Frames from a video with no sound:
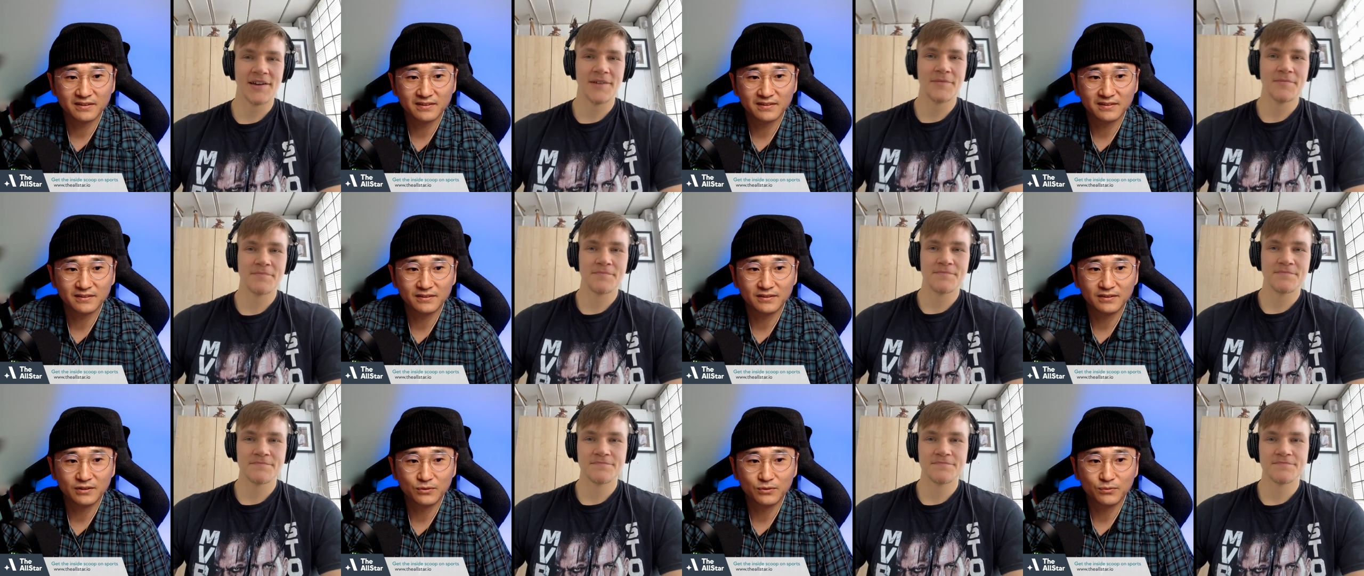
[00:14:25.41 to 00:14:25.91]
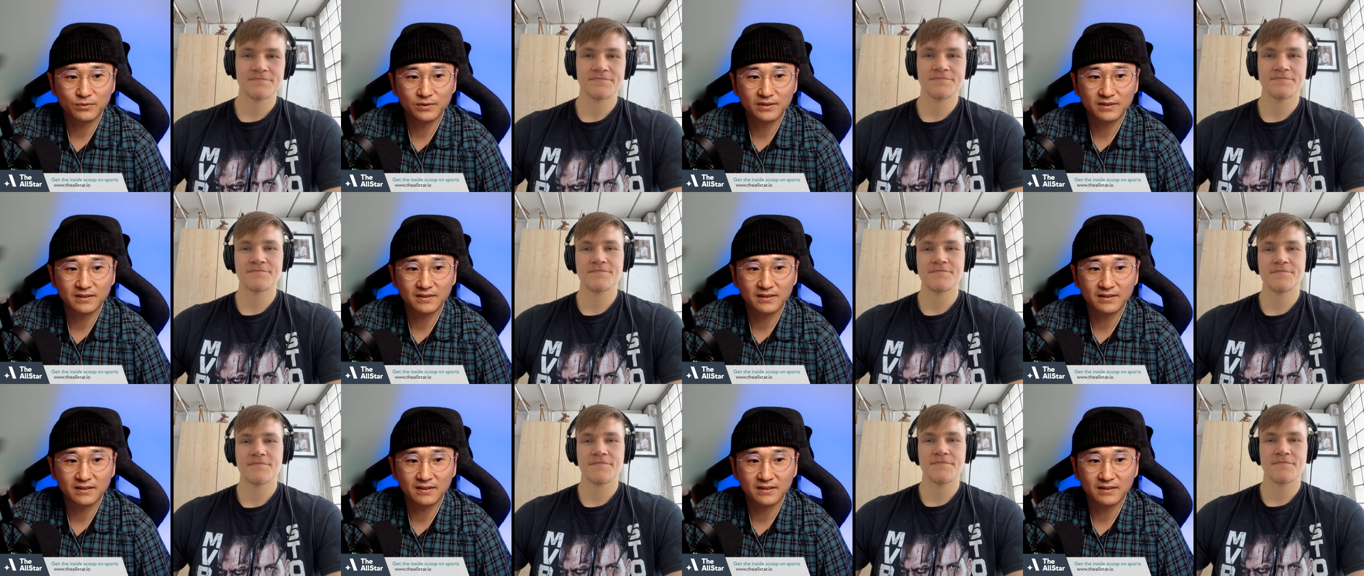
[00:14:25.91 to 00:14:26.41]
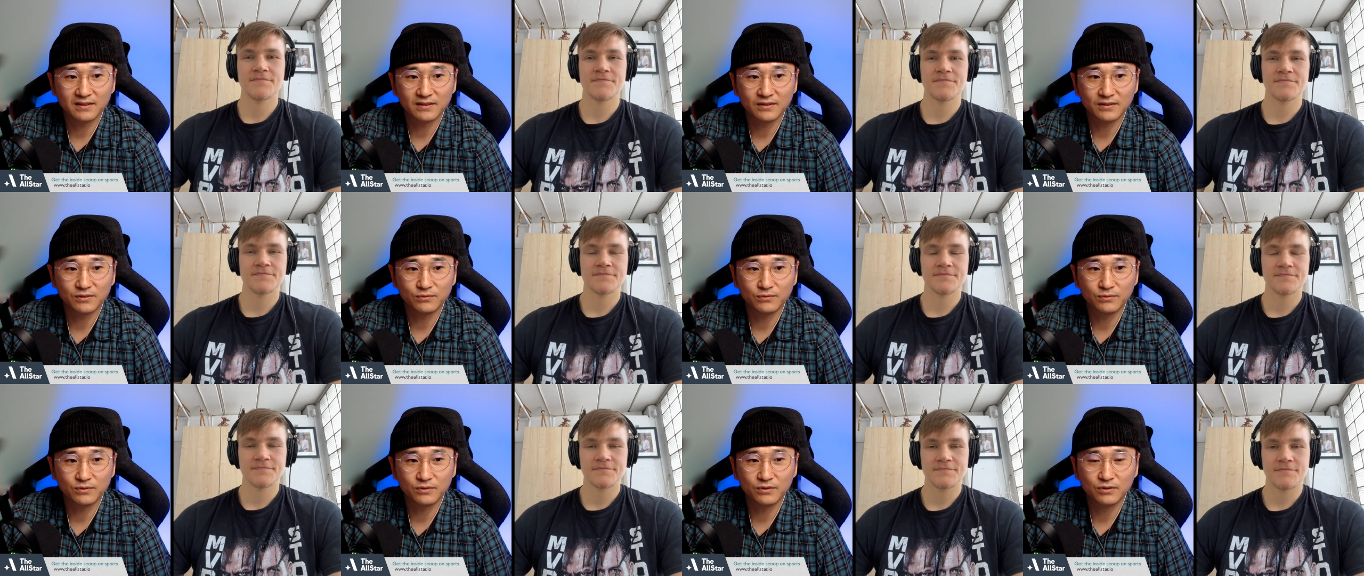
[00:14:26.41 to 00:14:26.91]
Speaker 1: you know,
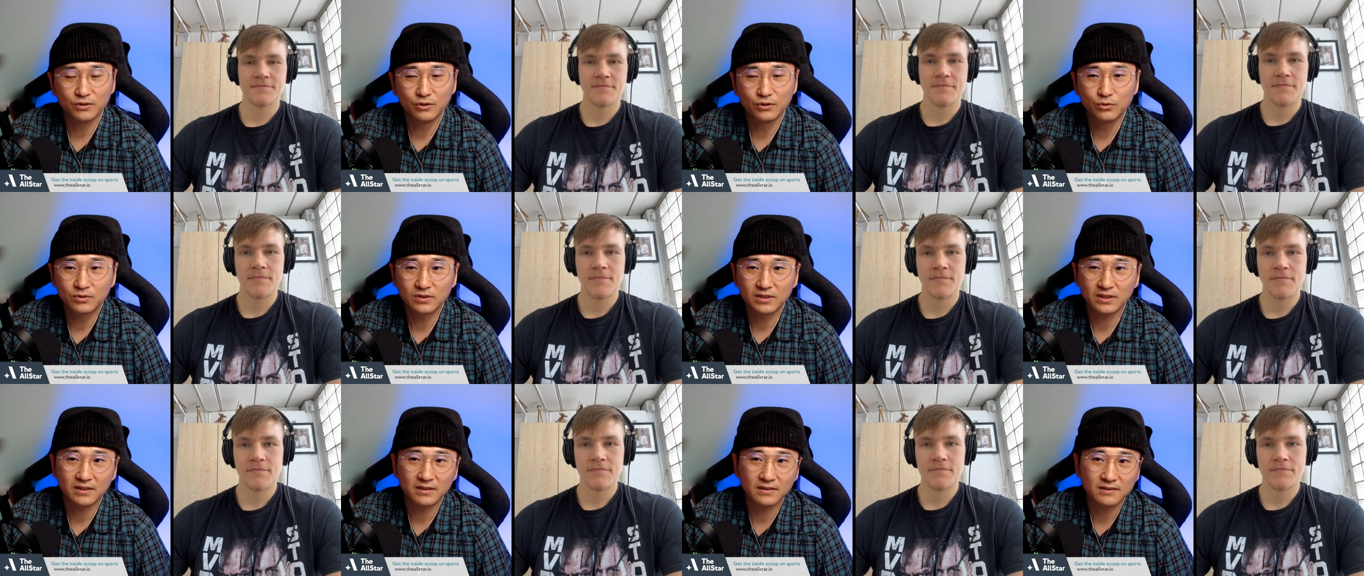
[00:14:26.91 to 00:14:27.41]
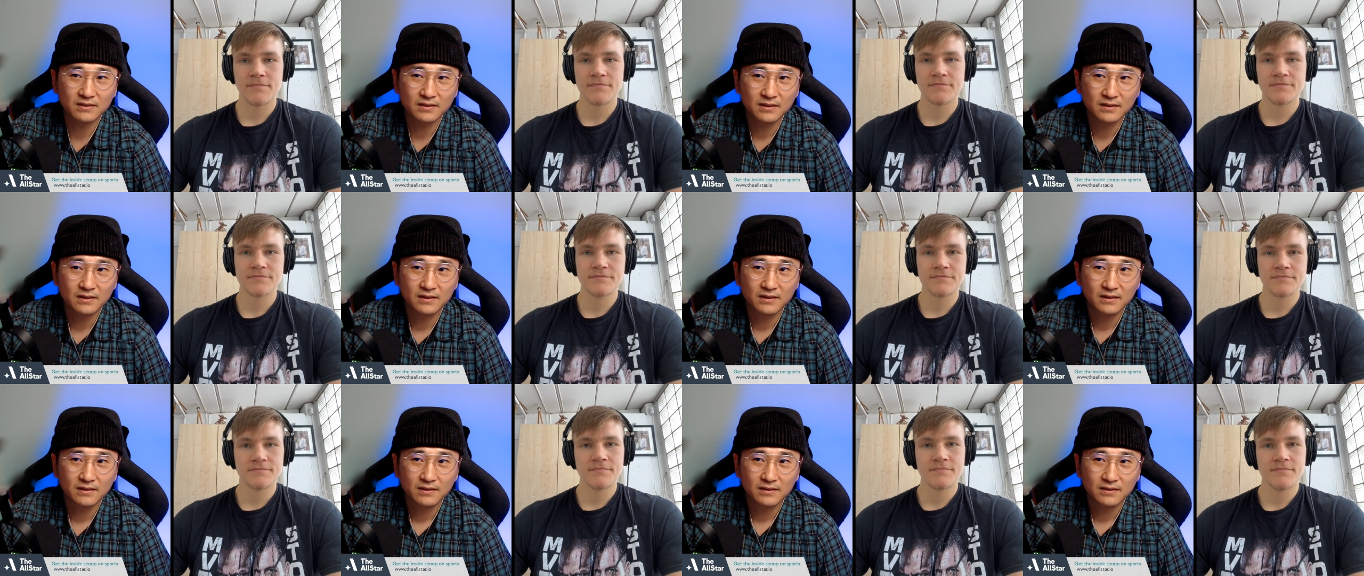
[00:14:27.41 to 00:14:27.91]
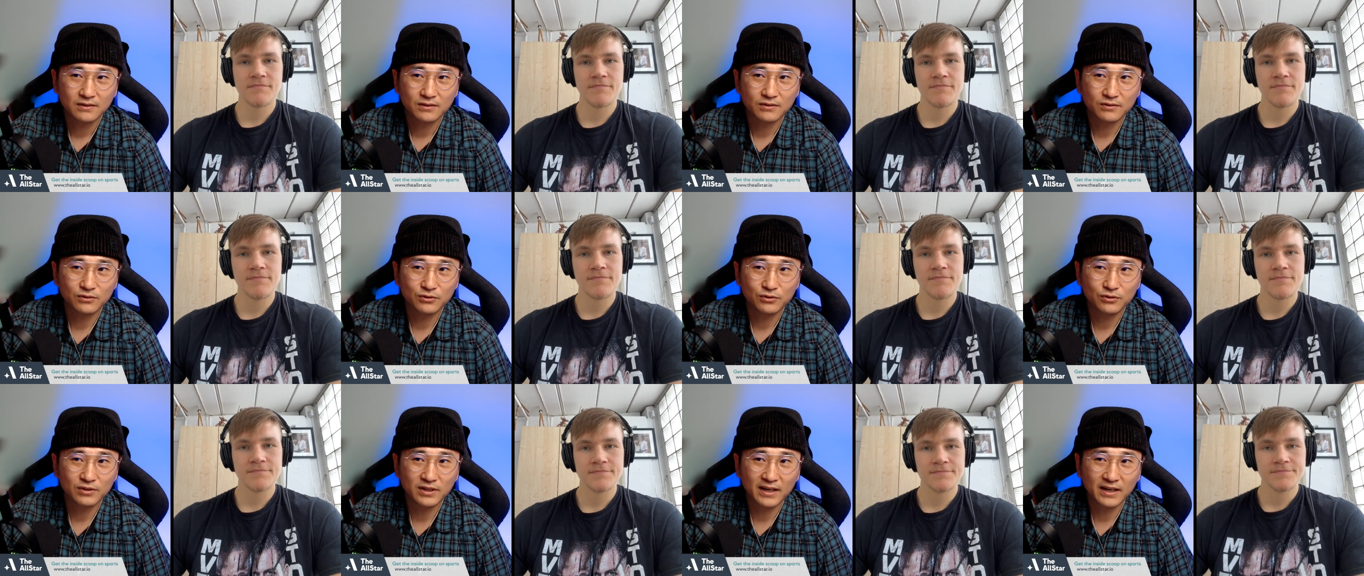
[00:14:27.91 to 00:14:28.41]
with Luca, you know,
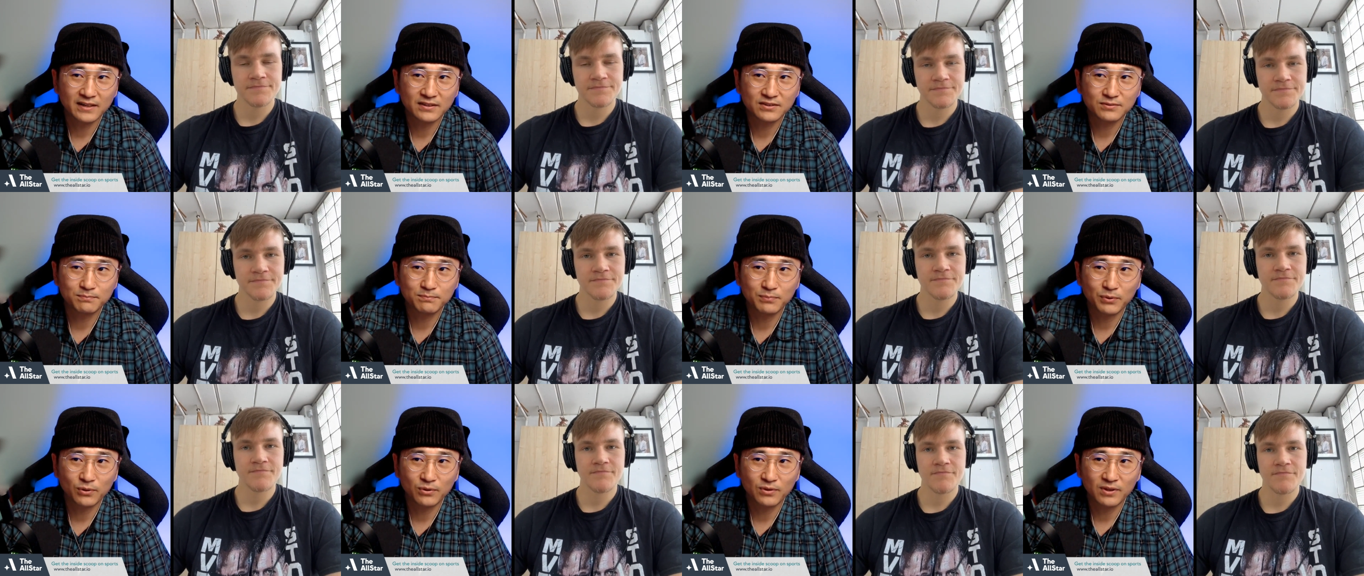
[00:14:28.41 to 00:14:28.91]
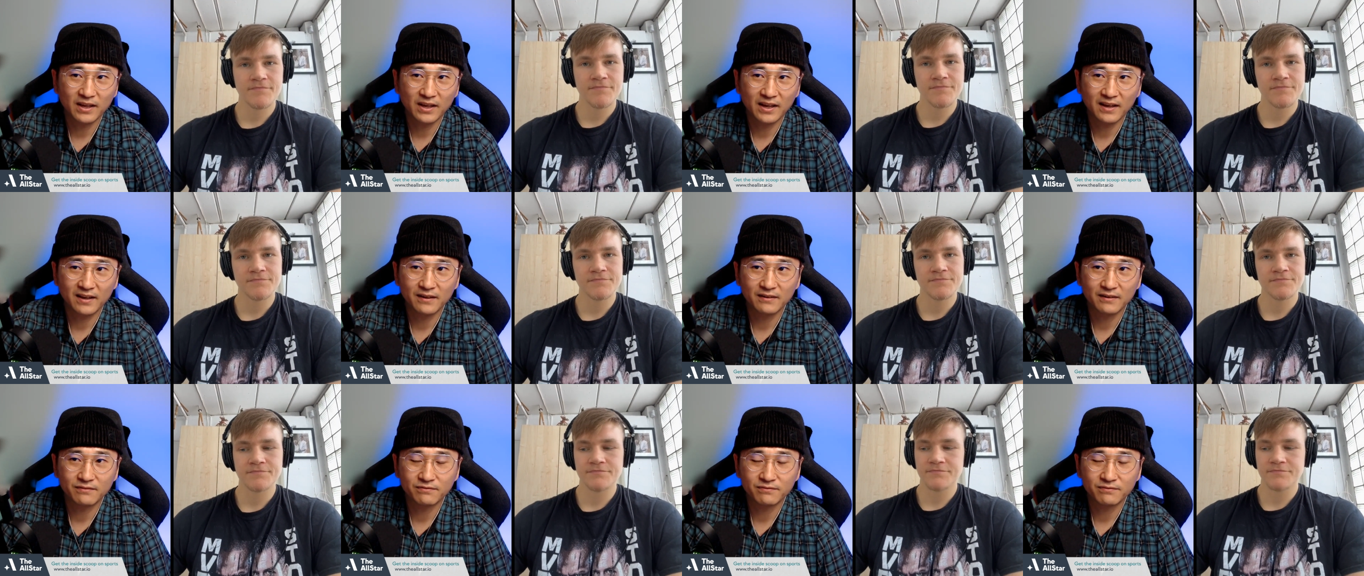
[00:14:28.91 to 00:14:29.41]
you guys both have